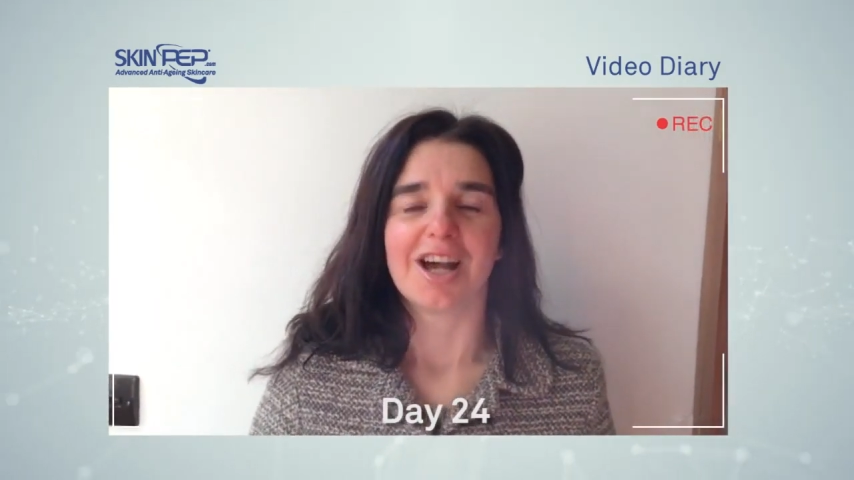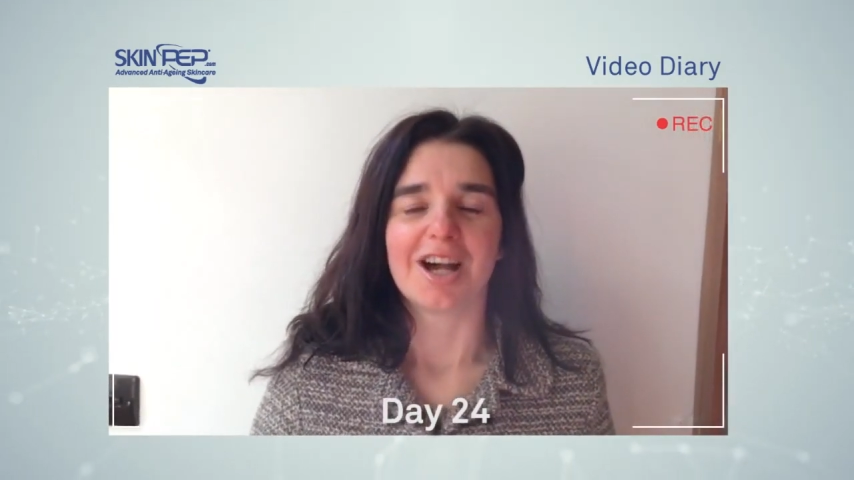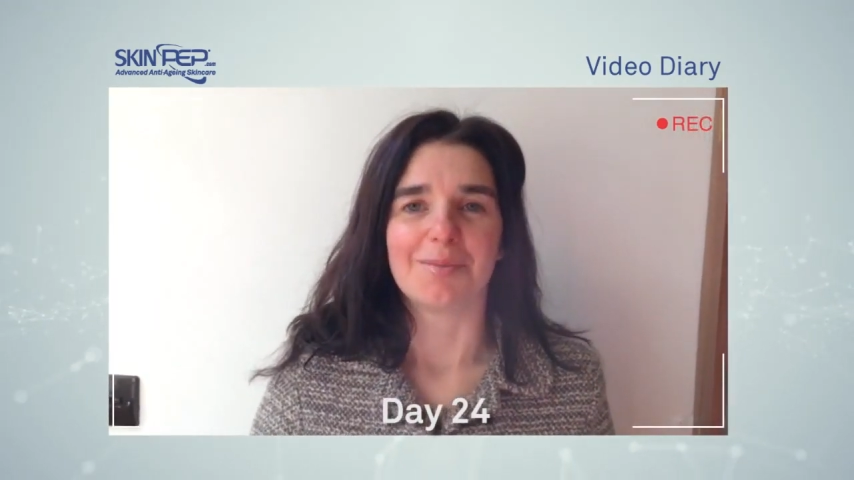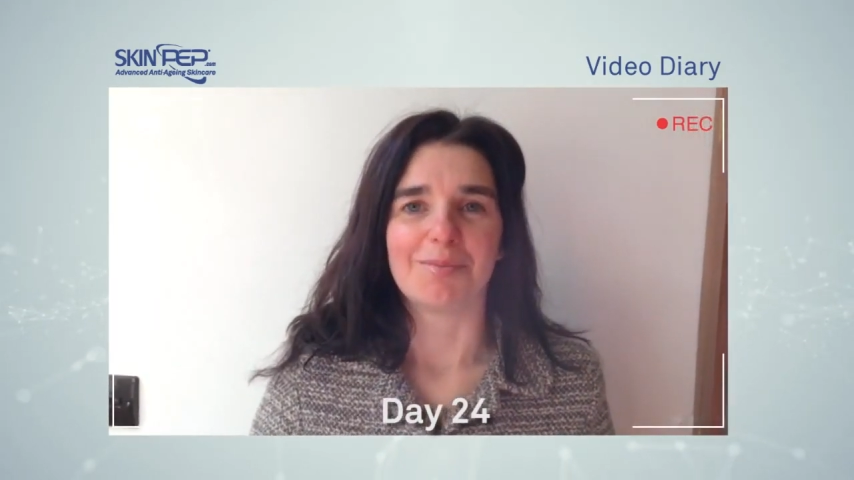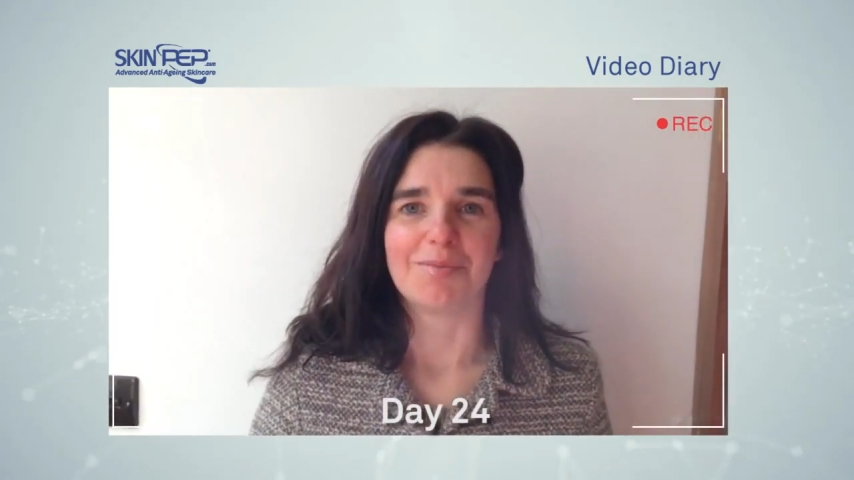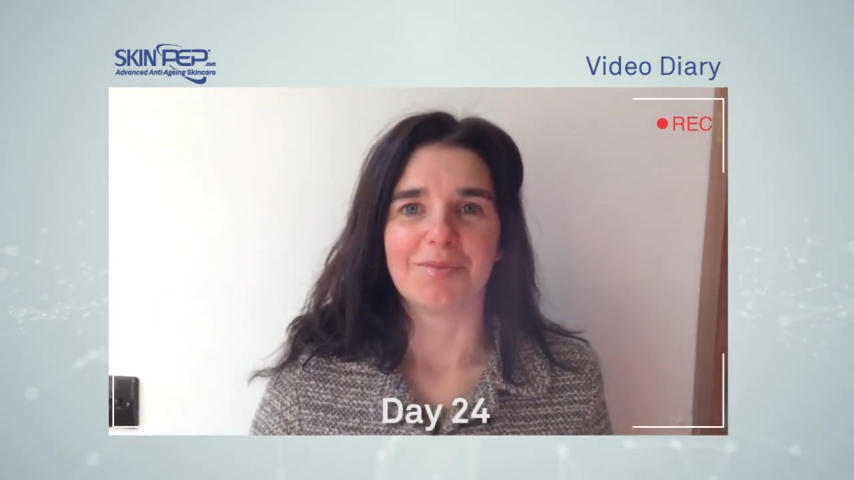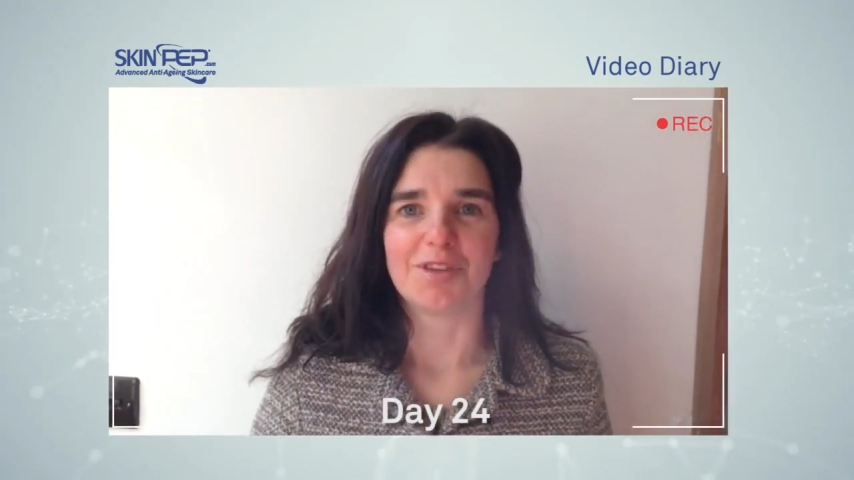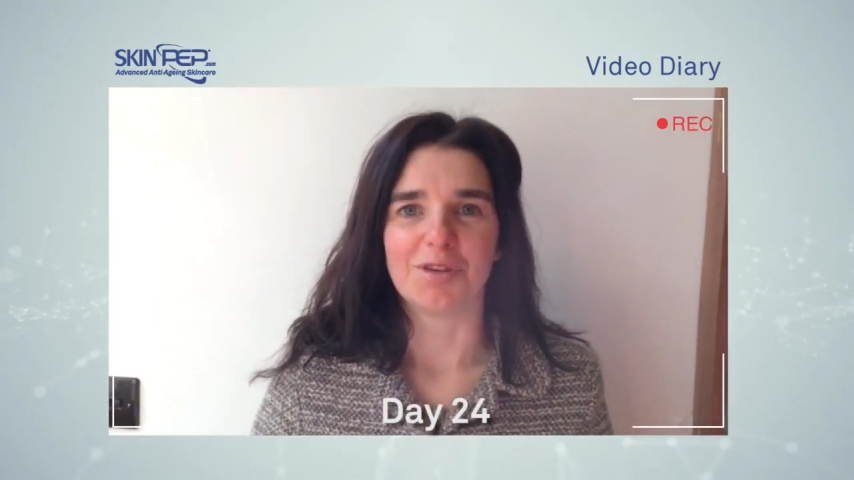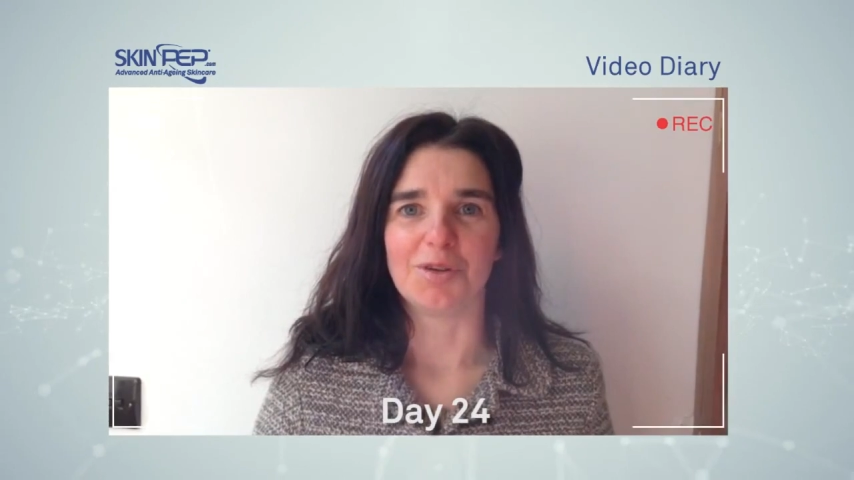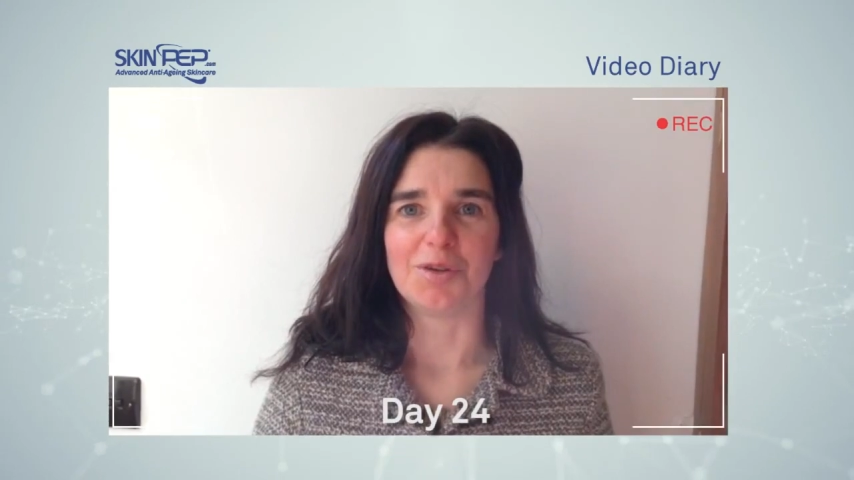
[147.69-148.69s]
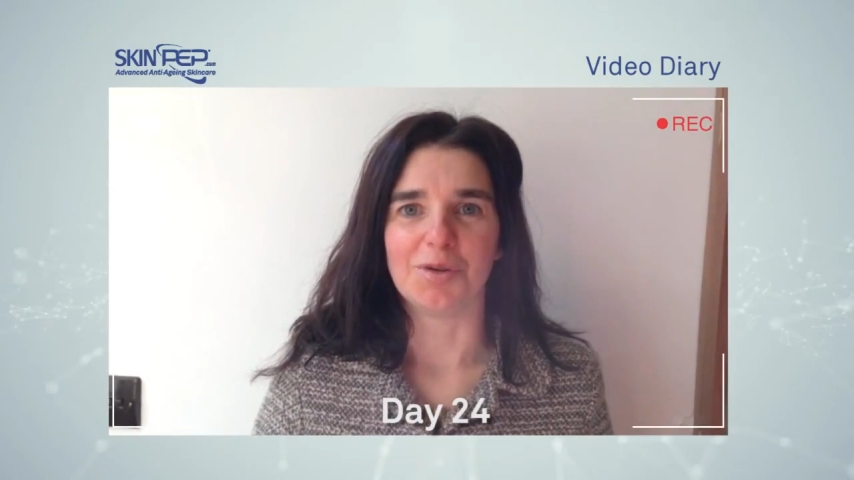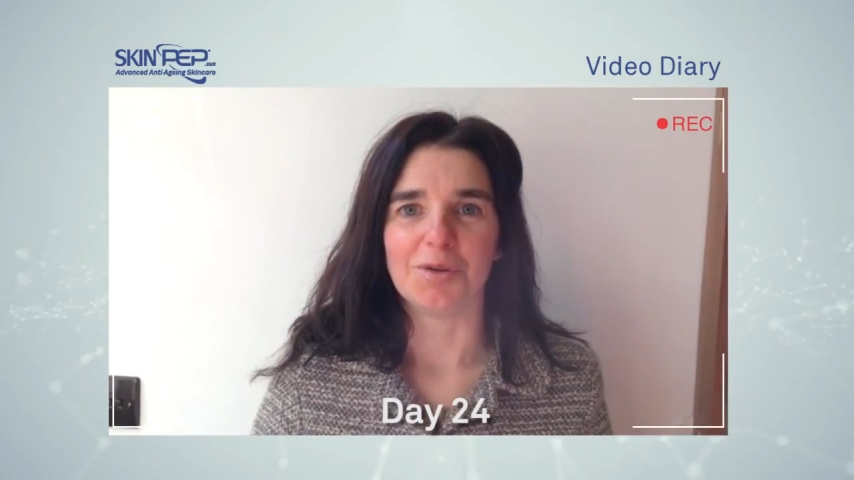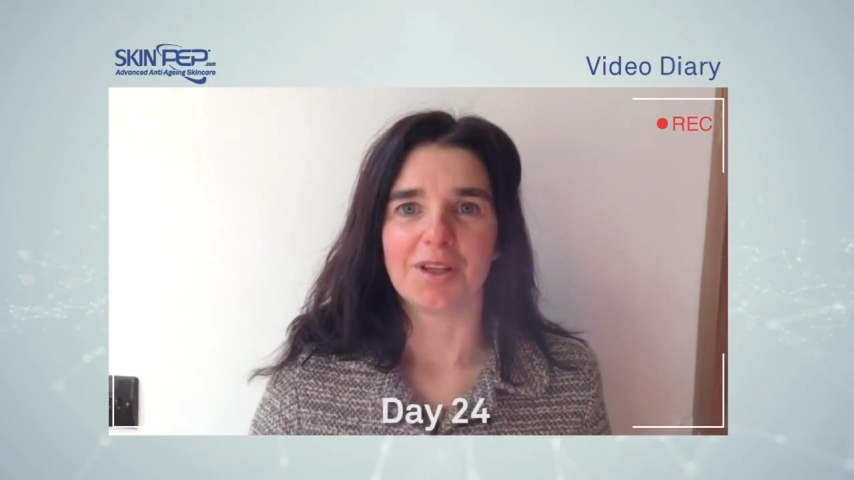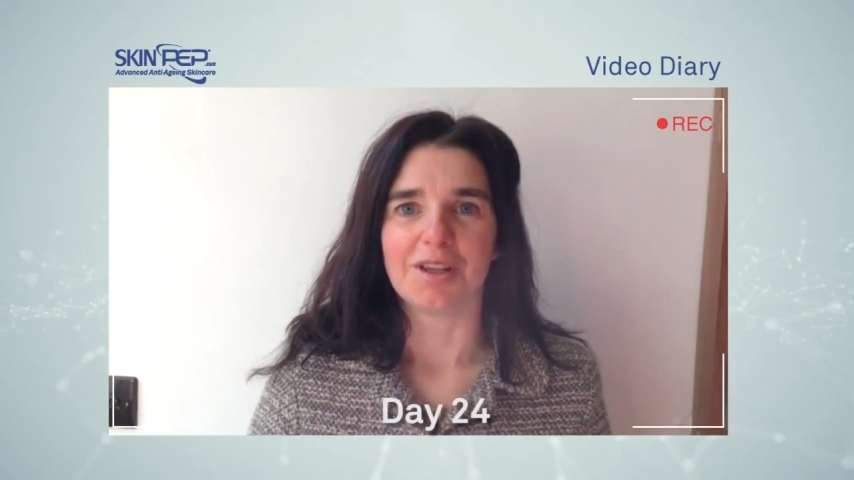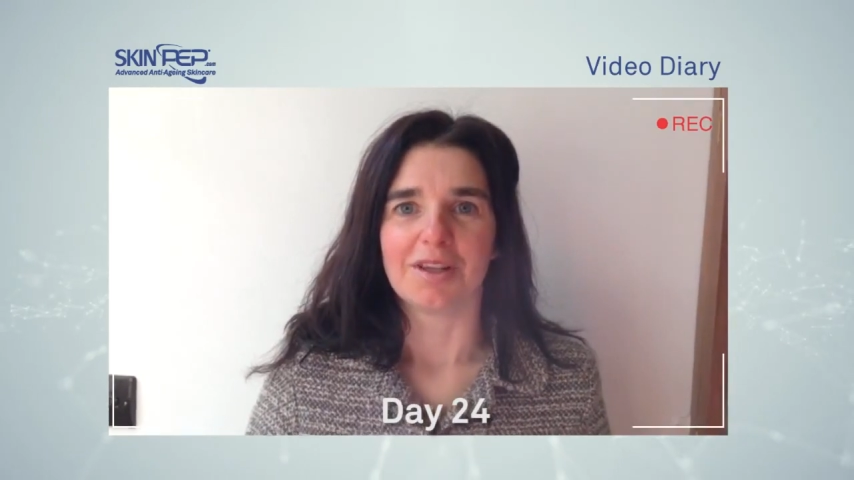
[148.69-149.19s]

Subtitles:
to